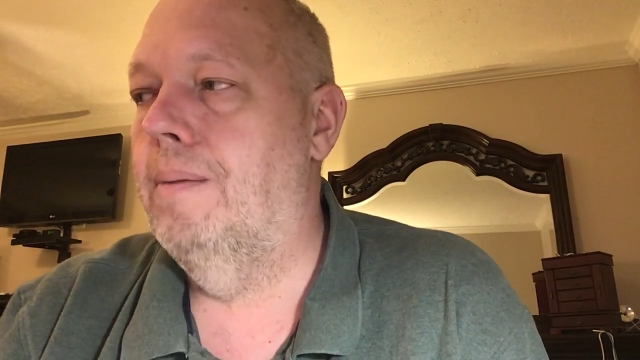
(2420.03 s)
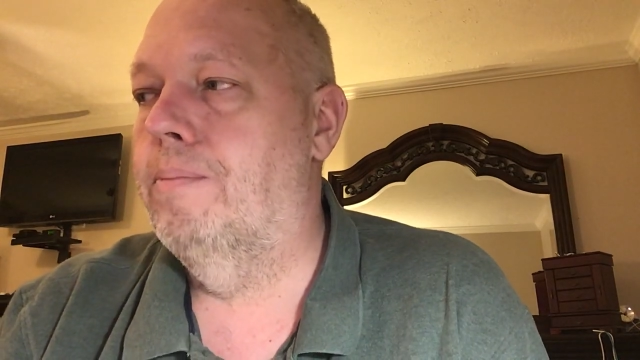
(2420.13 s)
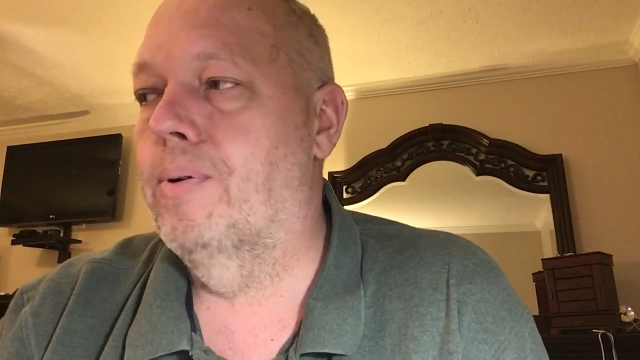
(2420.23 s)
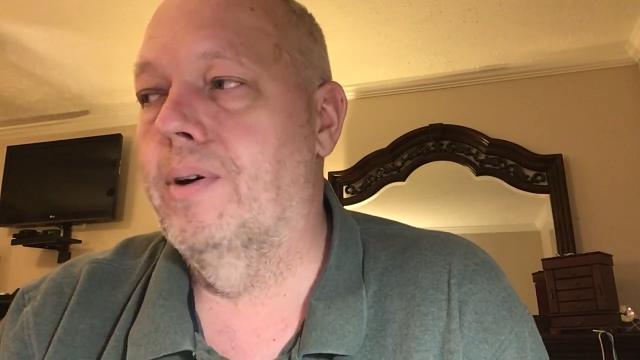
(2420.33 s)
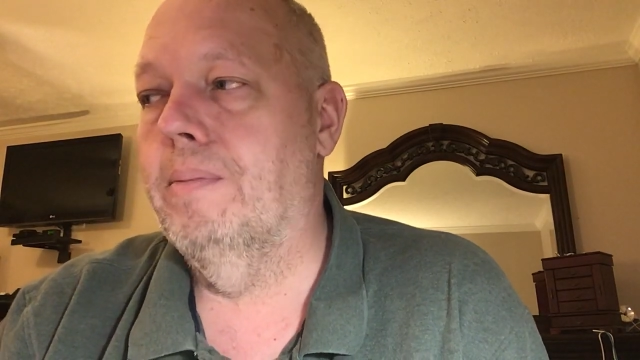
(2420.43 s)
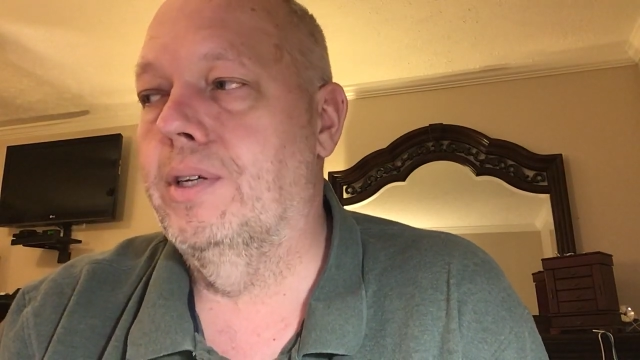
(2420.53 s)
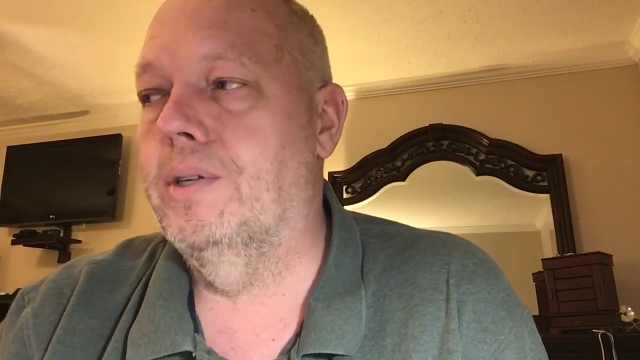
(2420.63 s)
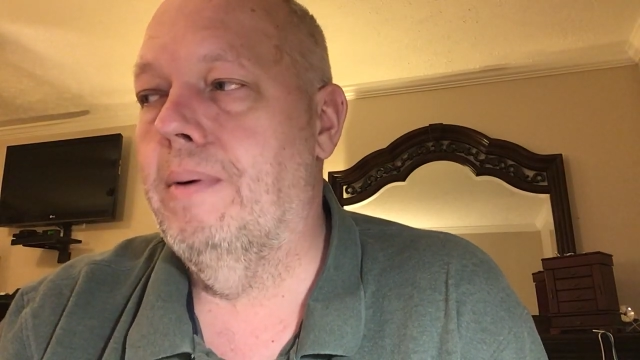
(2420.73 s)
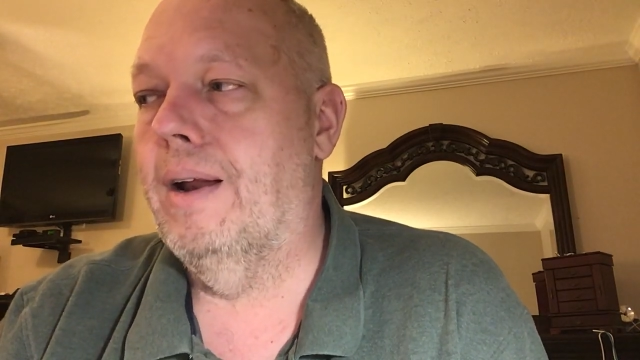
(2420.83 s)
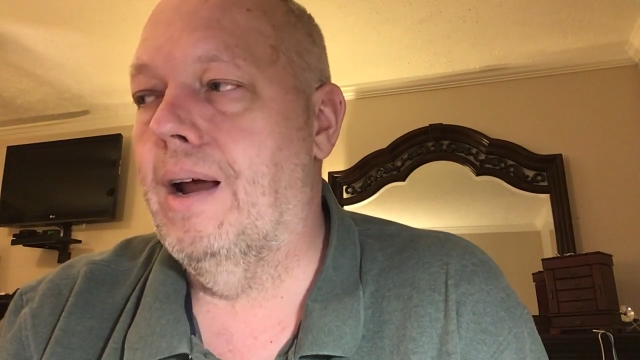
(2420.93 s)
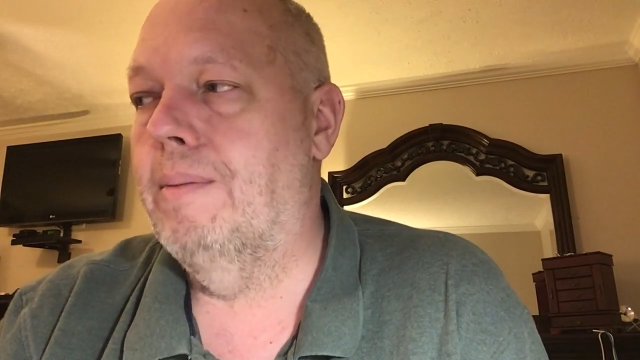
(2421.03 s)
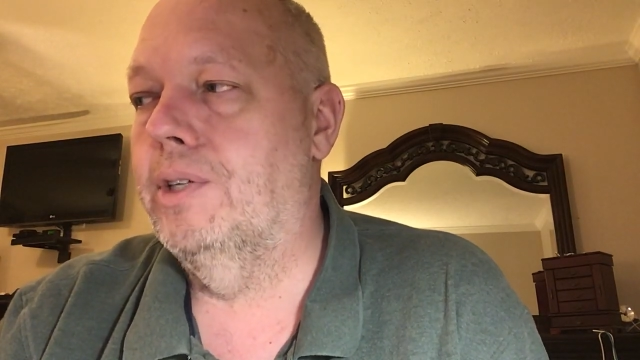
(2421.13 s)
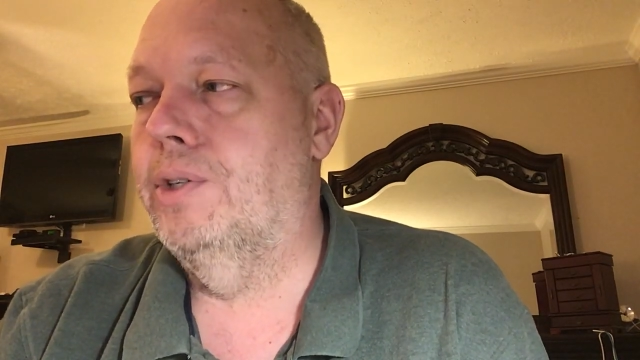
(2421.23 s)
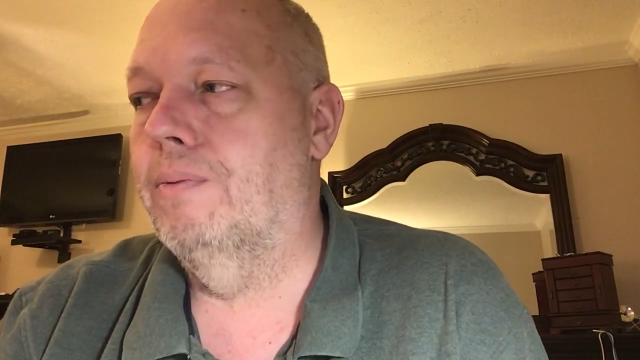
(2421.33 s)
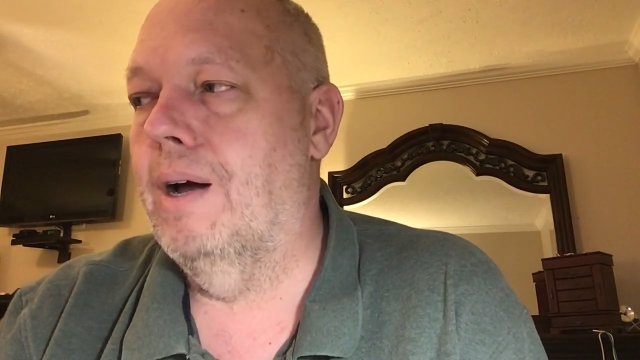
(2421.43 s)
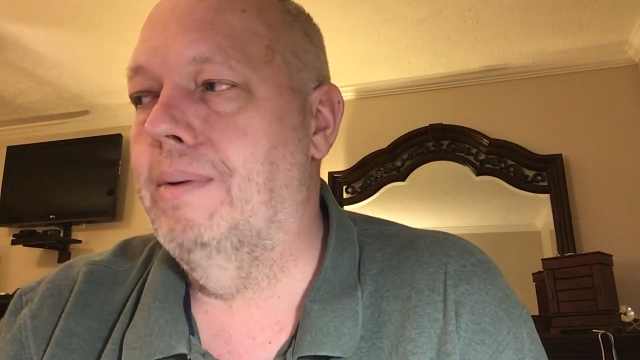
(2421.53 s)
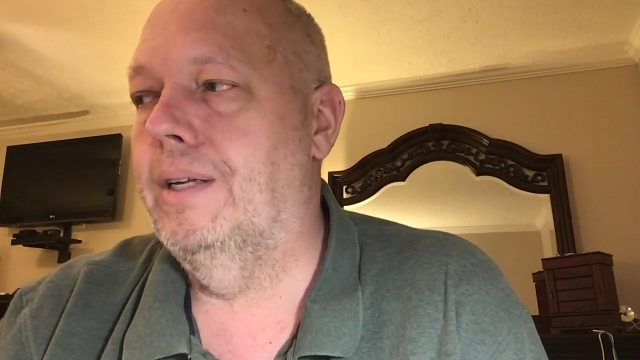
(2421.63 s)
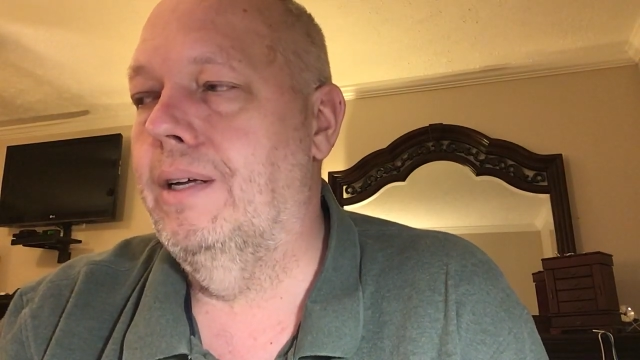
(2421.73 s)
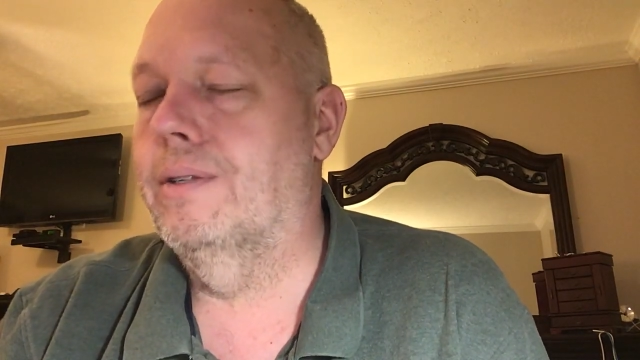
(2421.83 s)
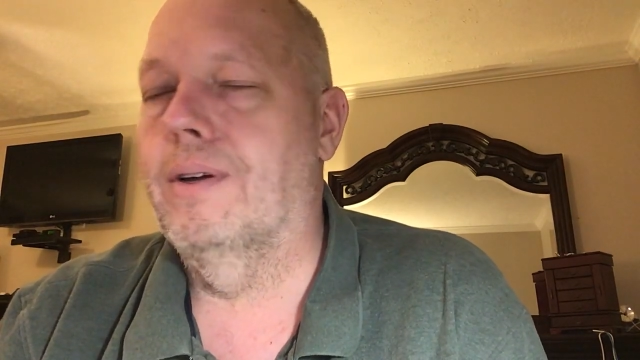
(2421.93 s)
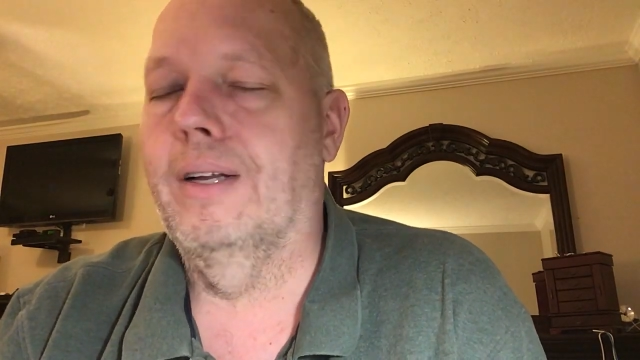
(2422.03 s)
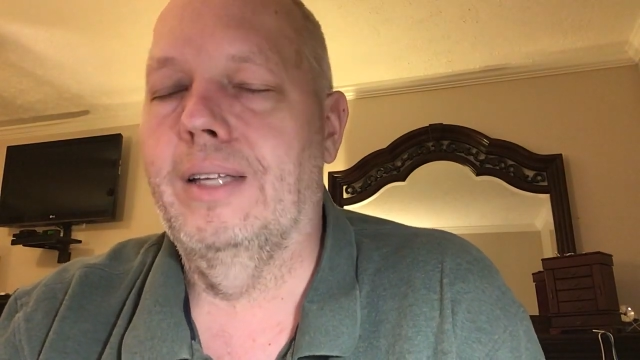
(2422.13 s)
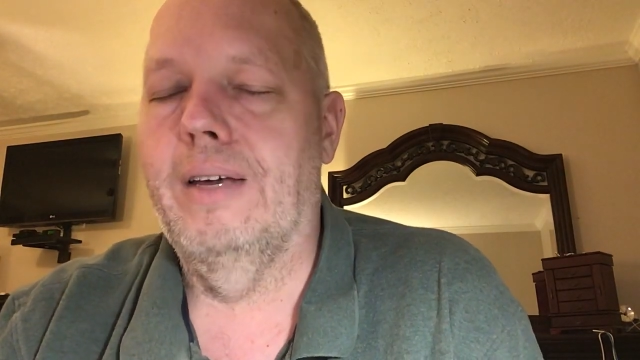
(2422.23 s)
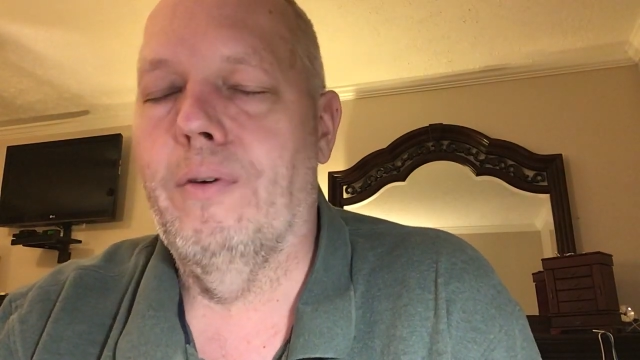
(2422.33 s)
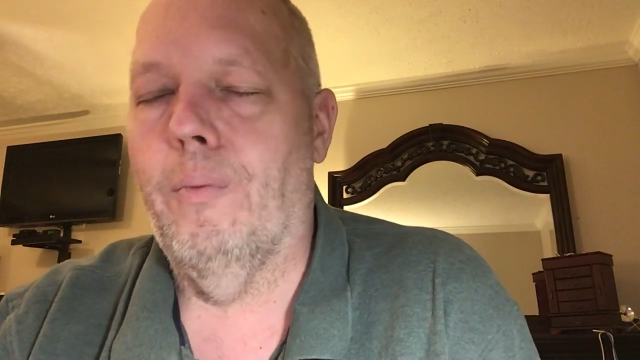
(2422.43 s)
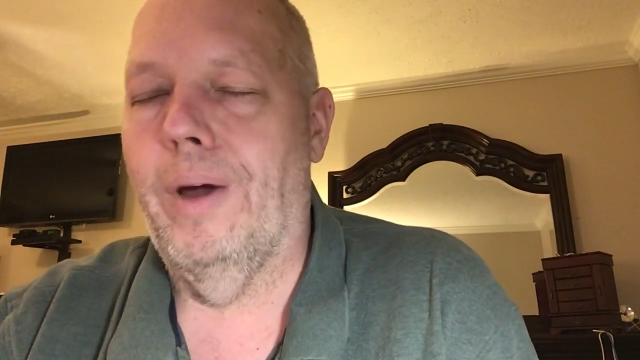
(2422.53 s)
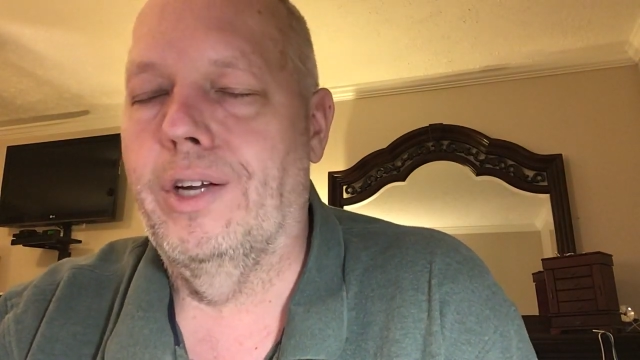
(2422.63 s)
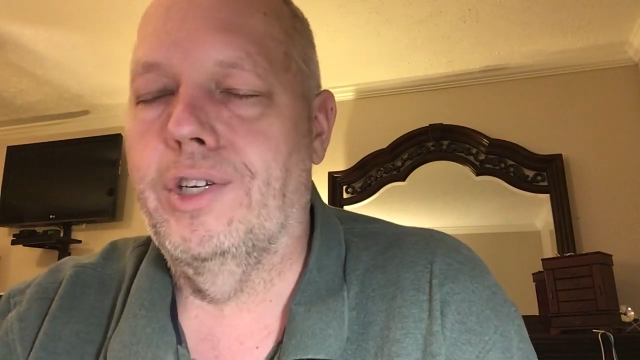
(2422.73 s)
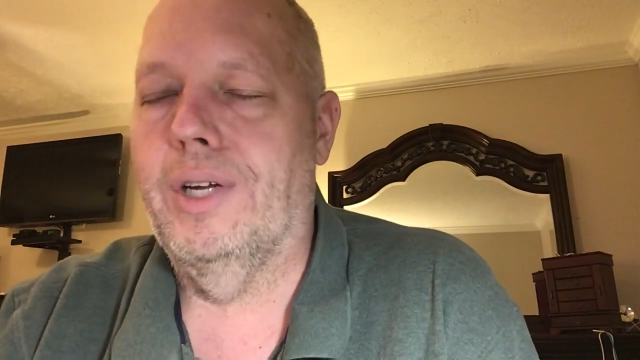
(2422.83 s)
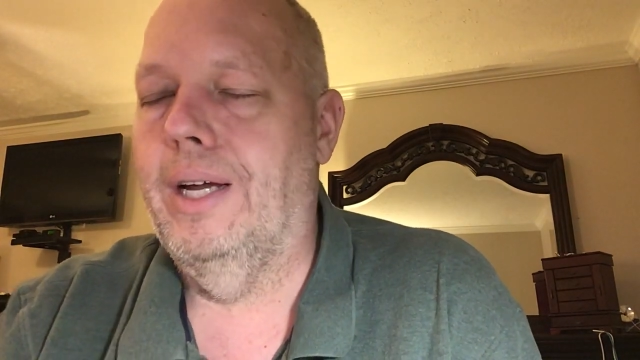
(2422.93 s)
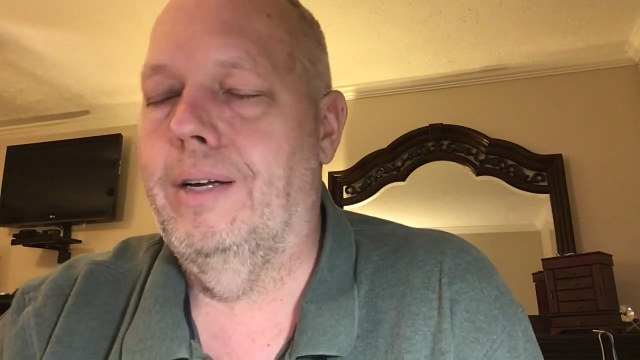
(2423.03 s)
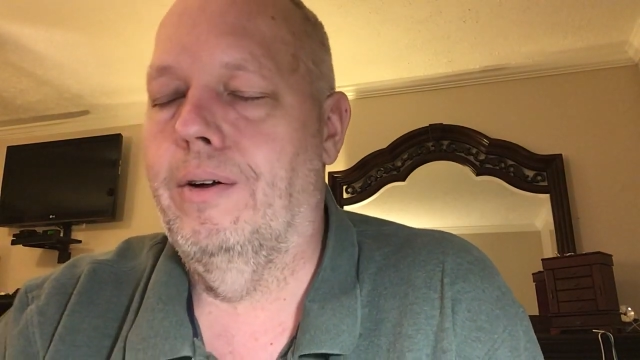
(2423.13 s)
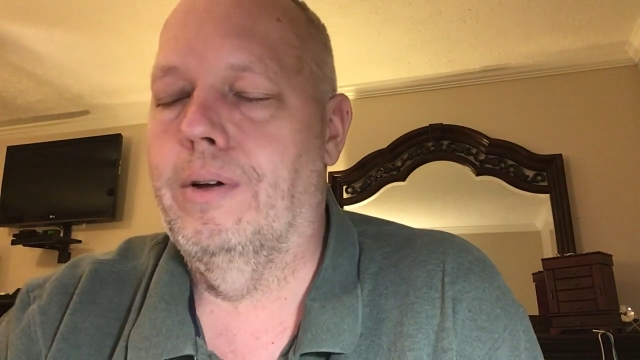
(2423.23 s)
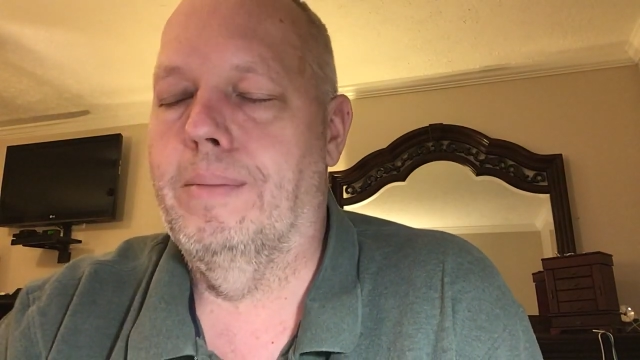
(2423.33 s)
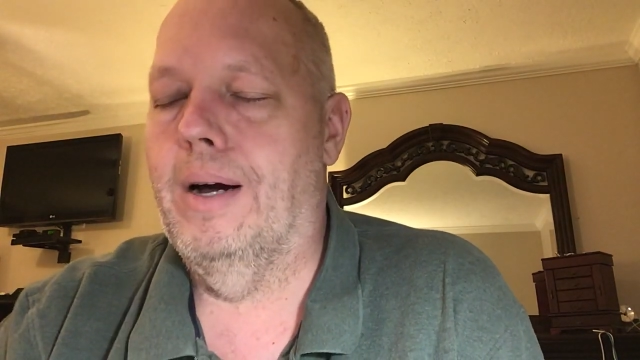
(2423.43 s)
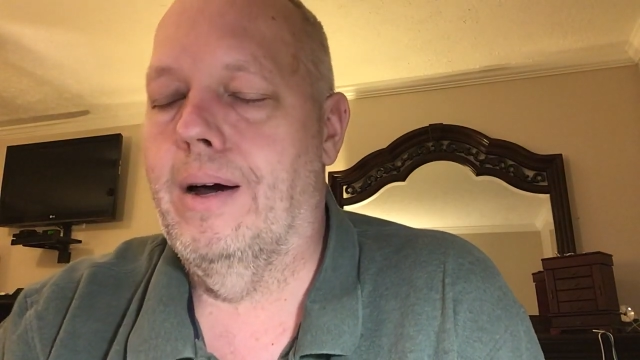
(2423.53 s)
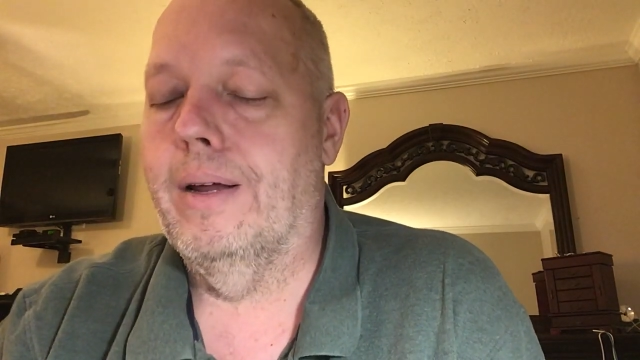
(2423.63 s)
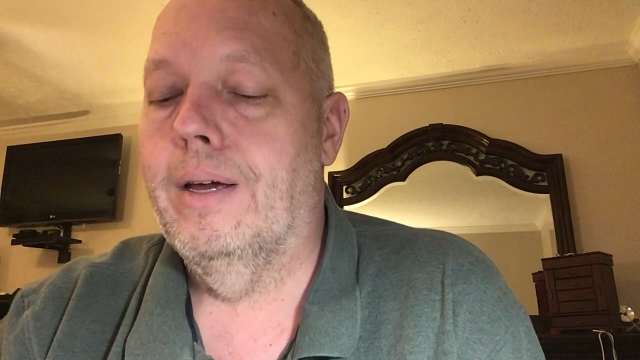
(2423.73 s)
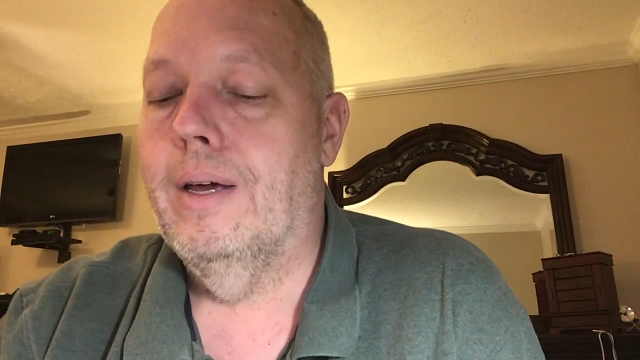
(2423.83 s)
pretty much no matter how much you rub it, it's going to leave a wet sheen on your body.